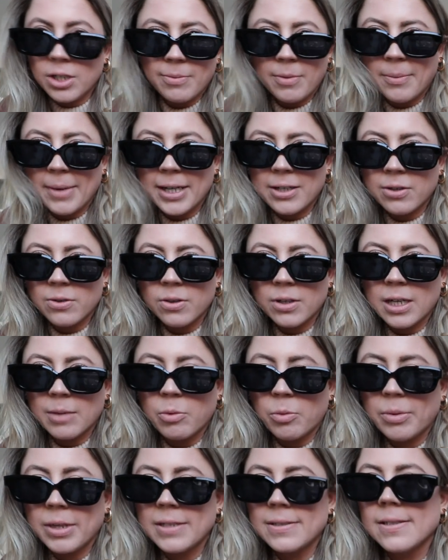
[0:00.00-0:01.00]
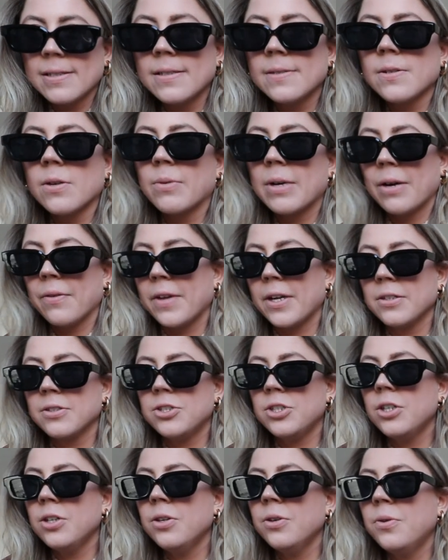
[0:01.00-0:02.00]
and we might go to a couple places around there
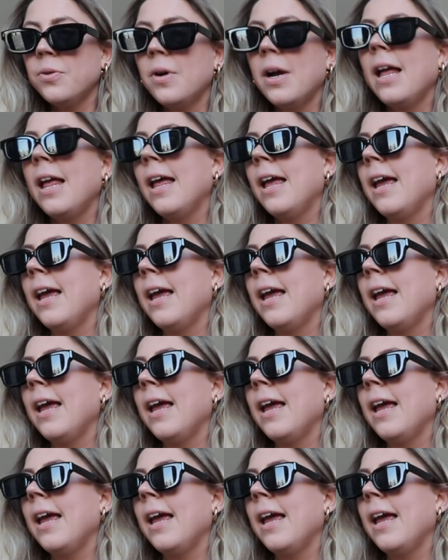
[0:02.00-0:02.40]
too.